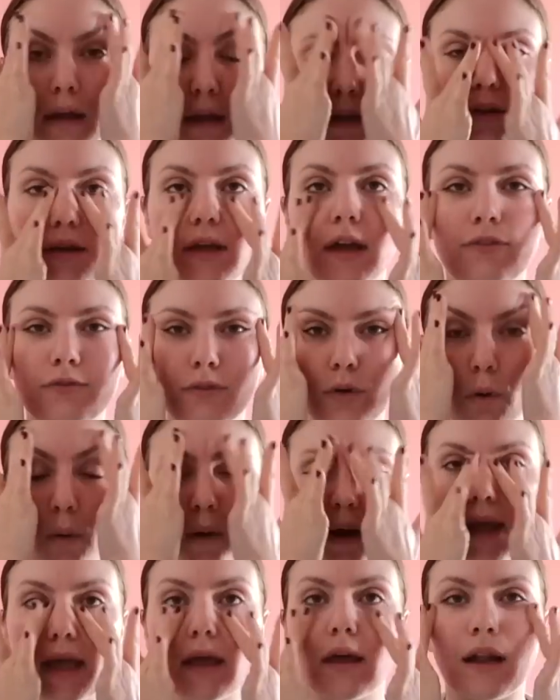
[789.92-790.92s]
And you have
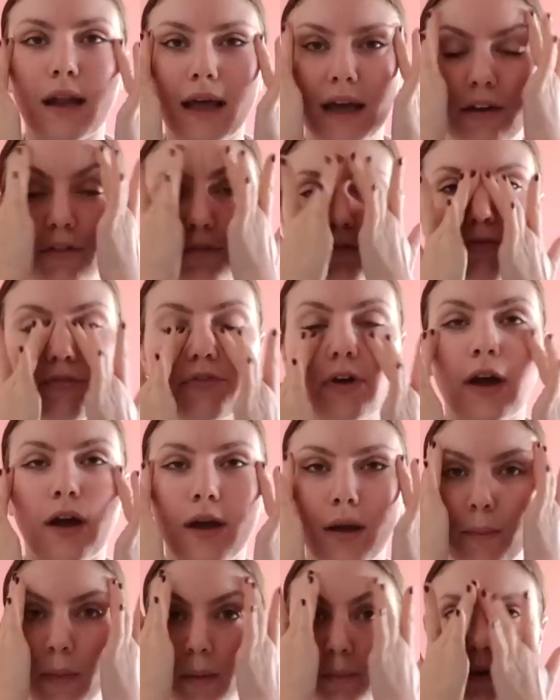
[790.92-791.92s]
quite a like
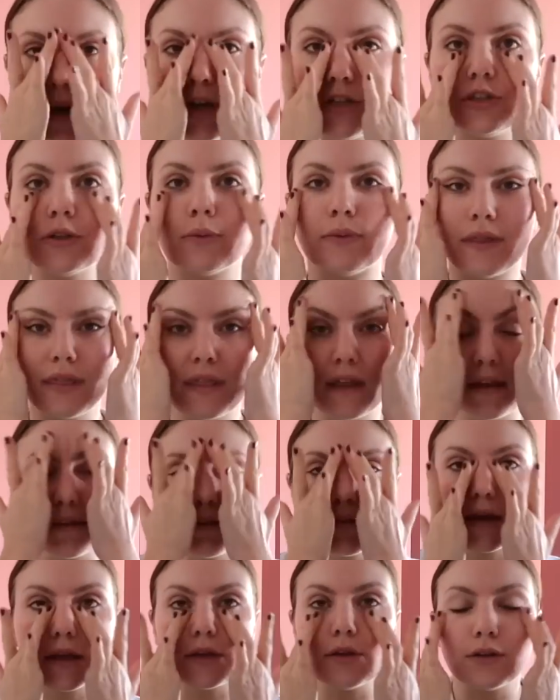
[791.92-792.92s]
firm pressure with
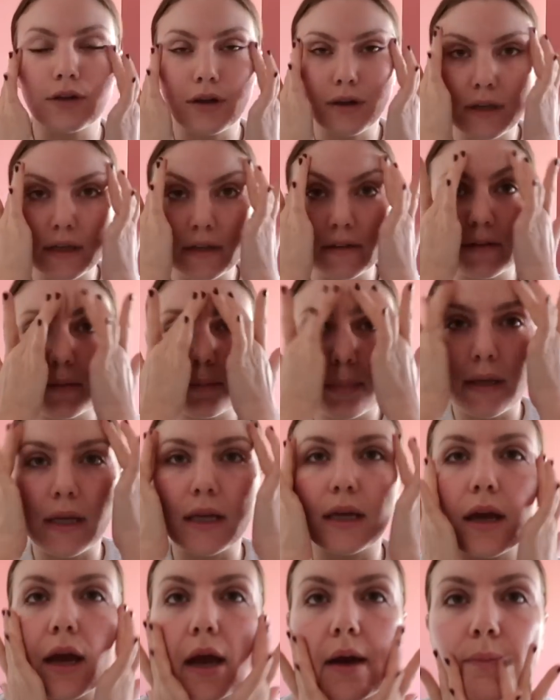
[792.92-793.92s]
this, like you don't need to
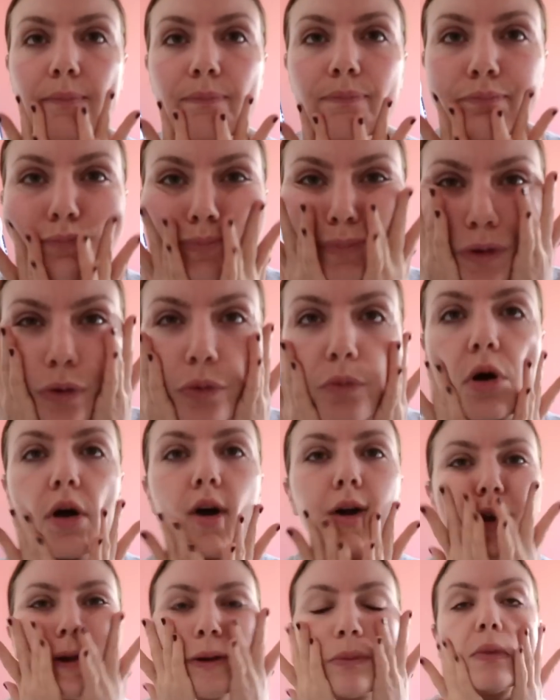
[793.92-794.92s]
be
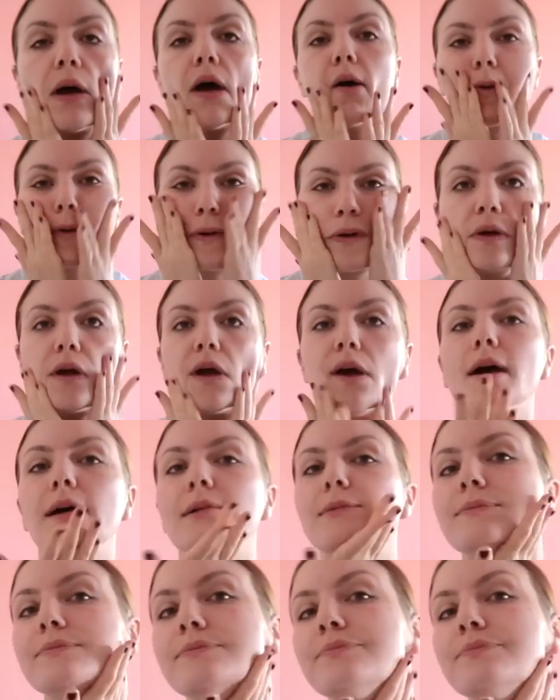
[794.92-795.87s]
worried about I